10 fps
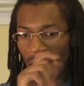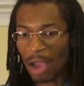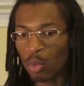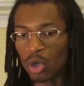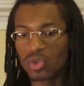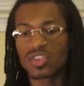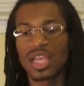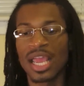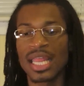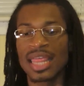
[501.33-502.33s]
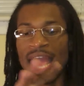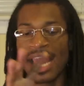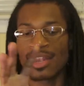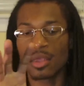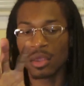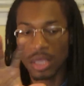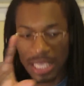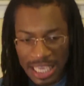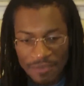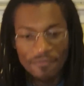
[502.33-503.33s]
I will say that
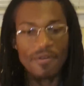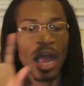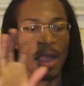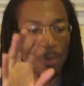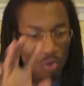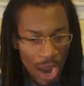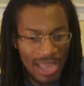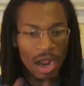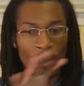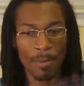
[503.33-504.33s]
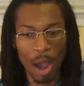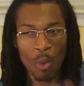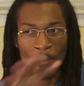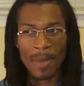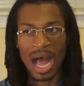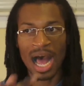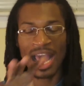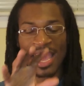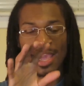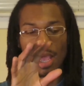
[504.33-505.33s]
if I'm right about
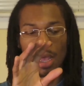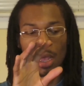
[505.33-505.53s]
my